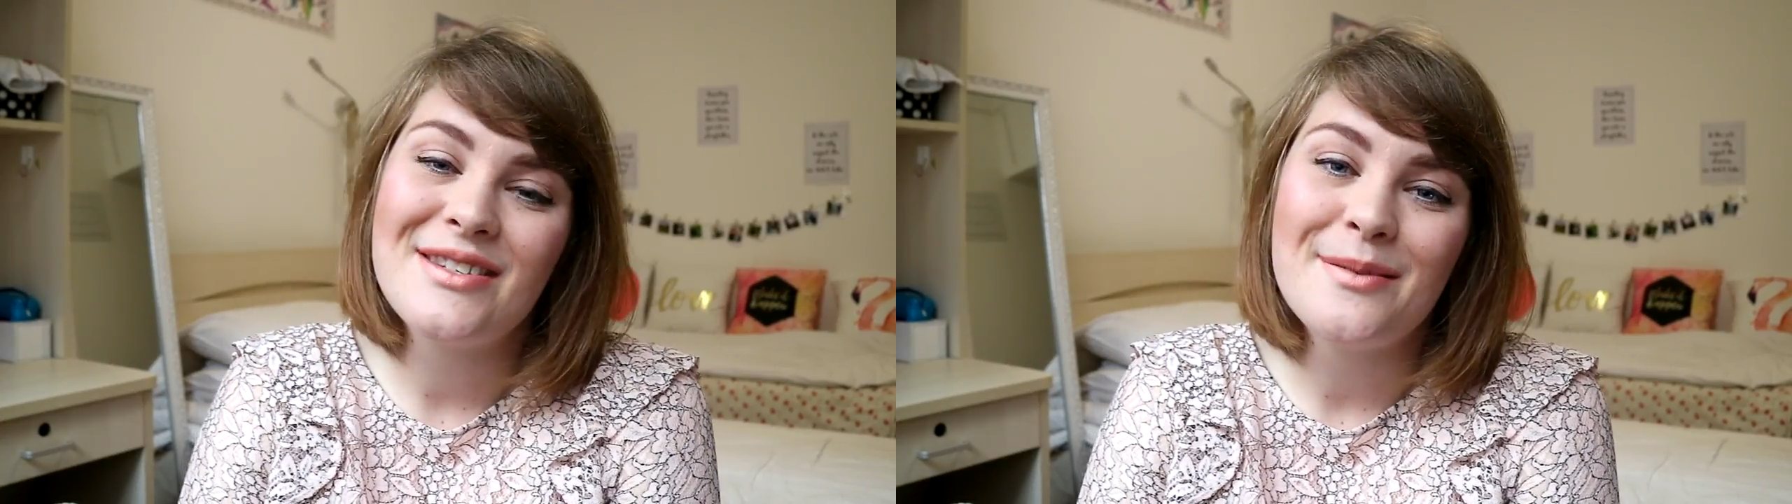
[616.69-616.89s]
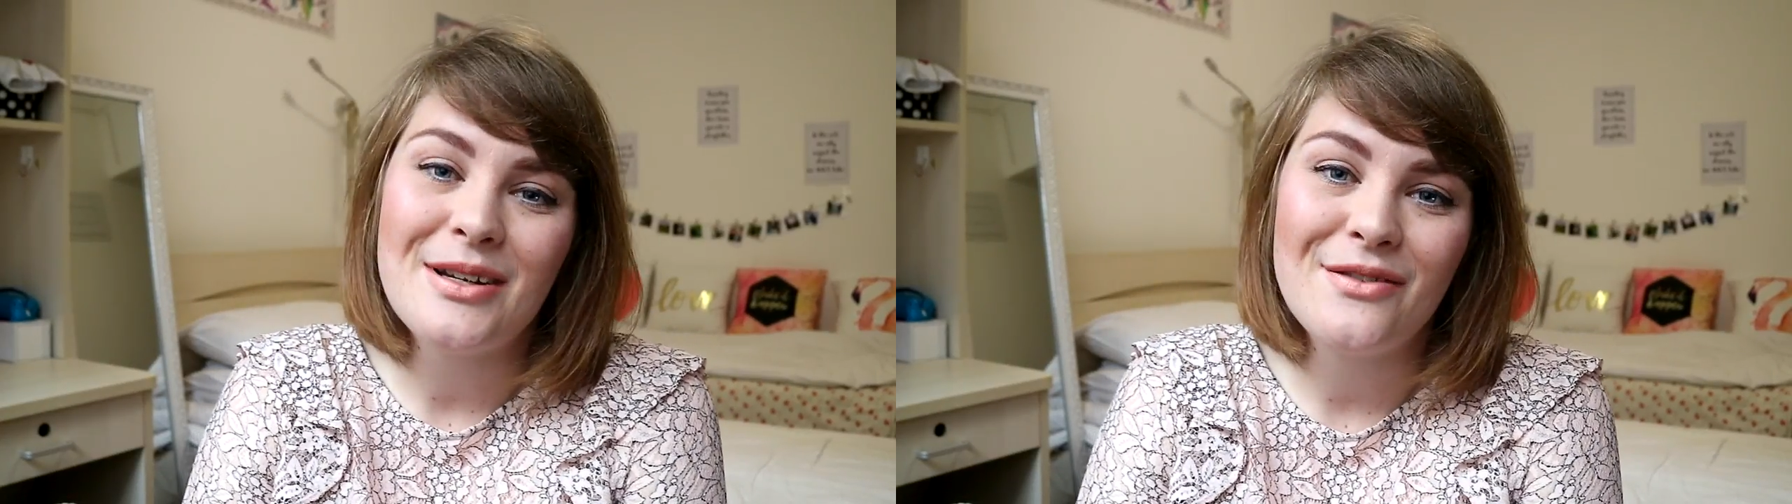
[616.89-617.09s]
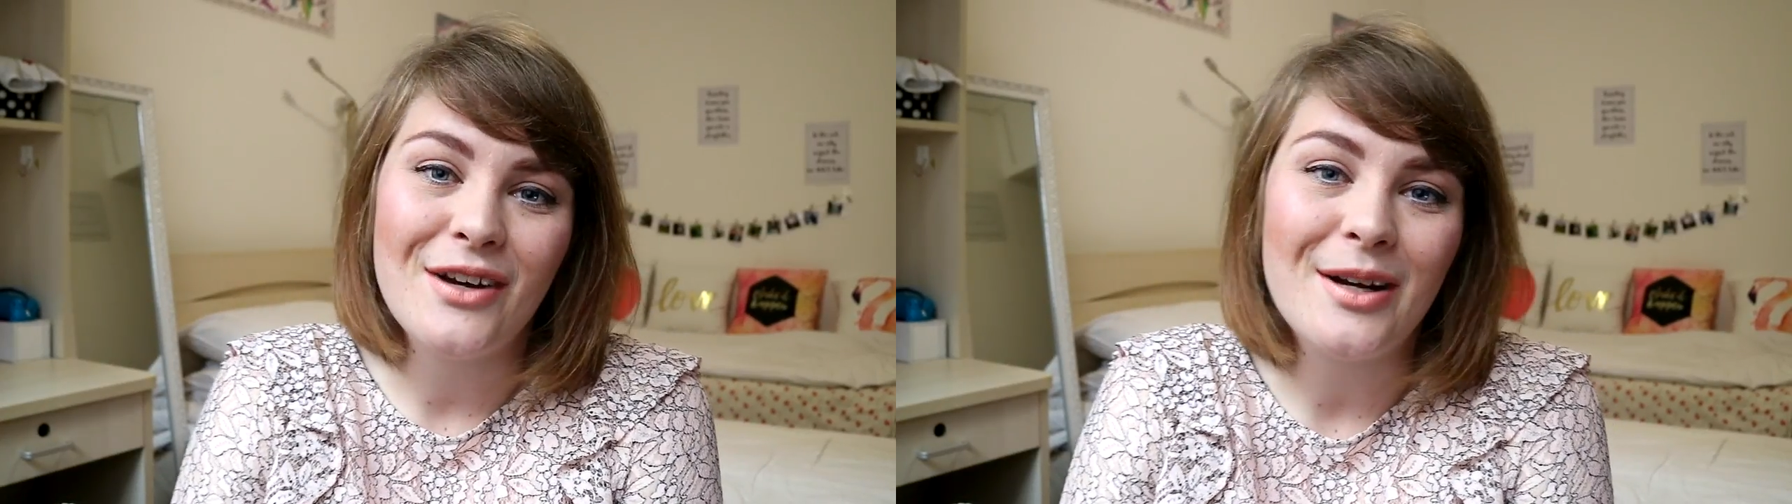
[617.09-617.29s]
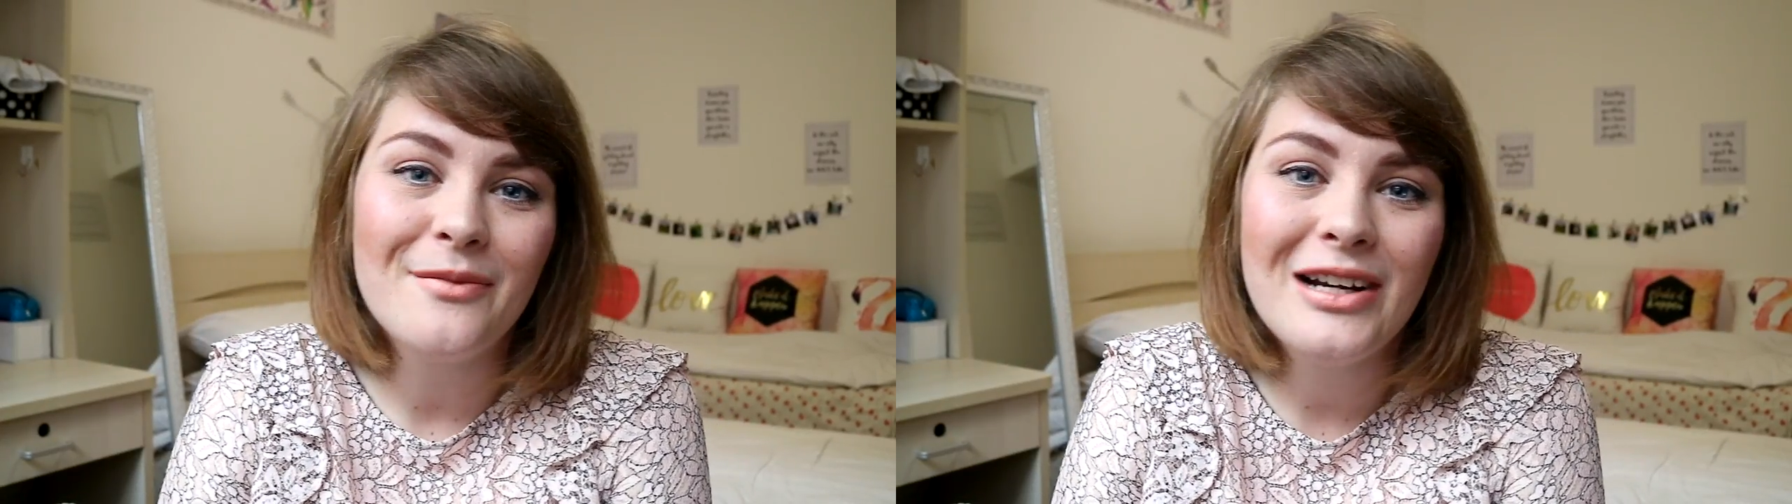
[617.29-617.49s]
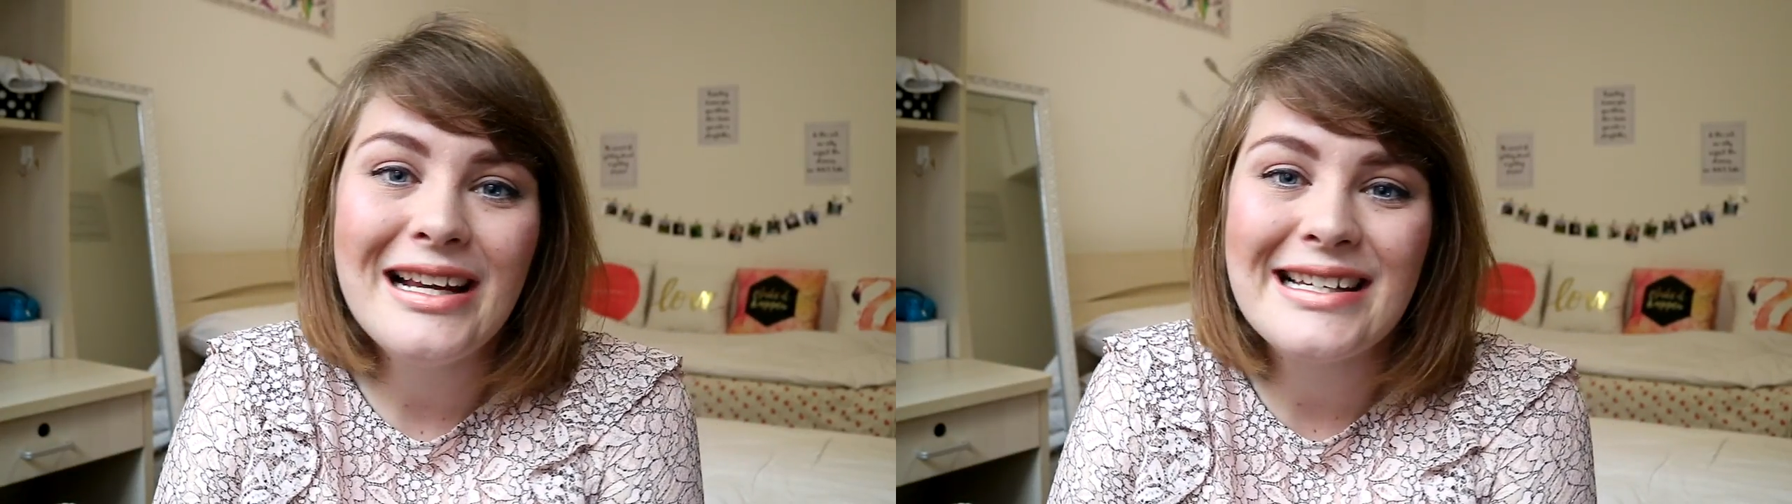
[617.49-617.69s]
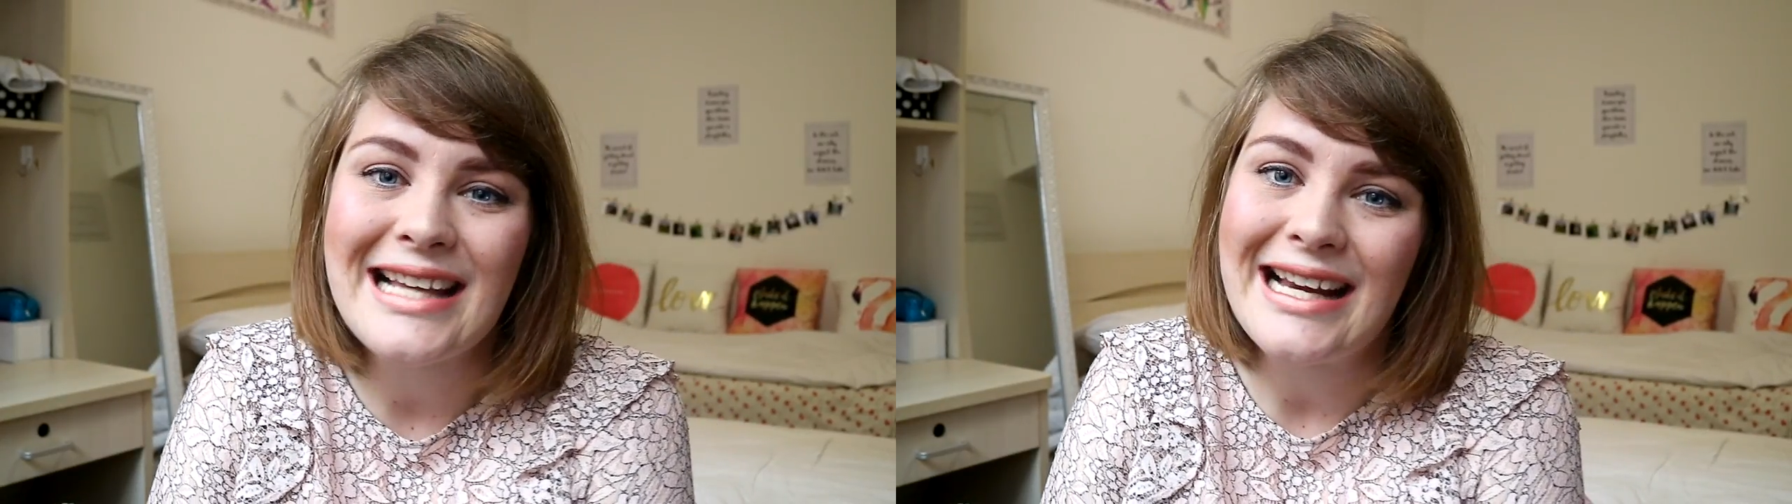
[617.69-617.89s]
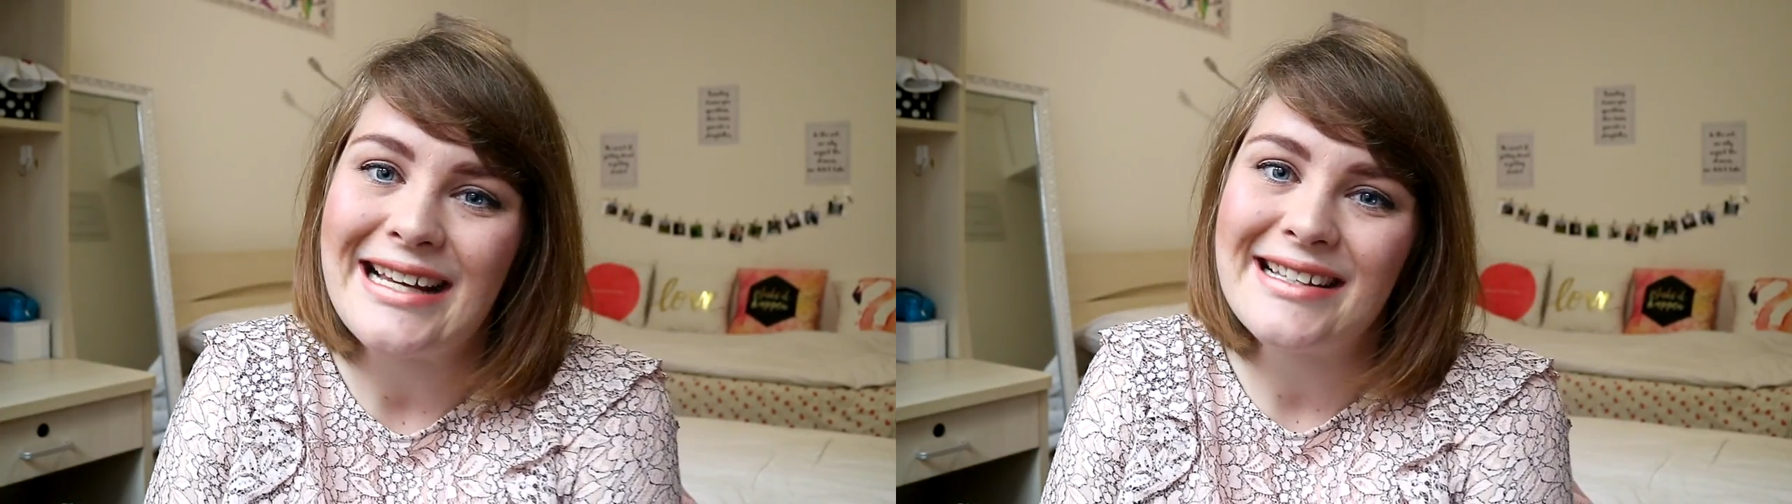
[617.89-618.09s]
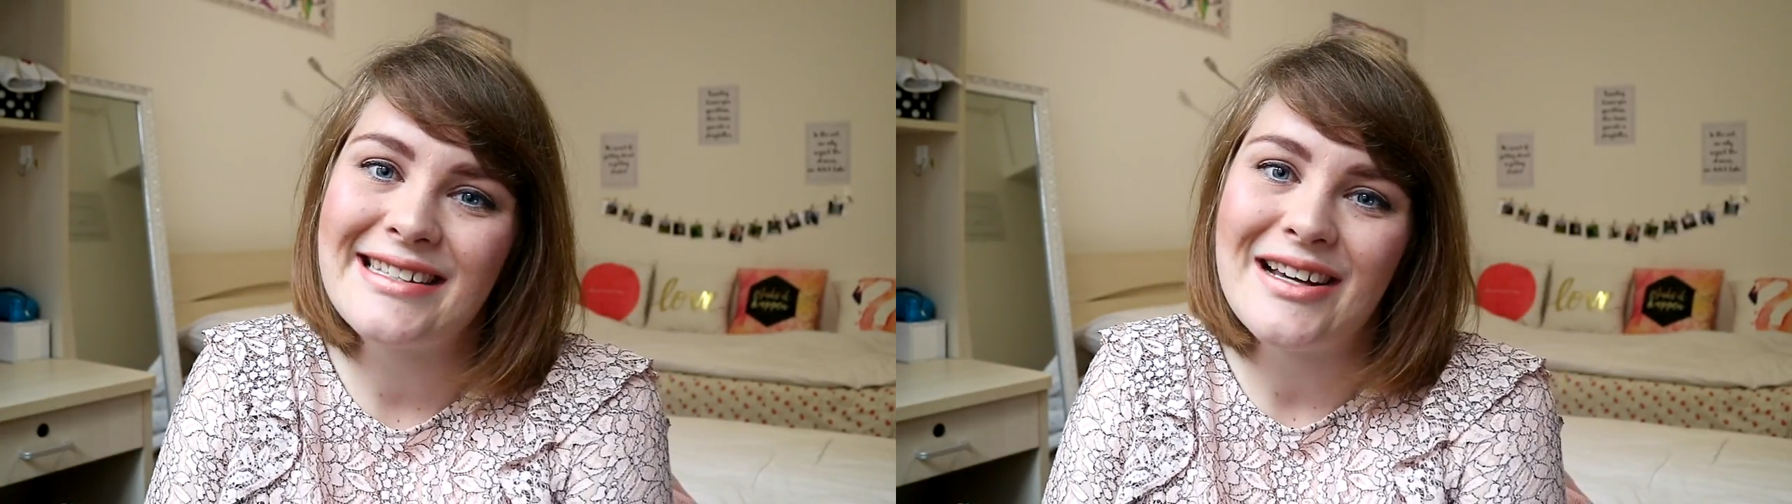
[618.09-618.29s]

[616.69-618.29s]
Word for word: so much fun. I'm really excited.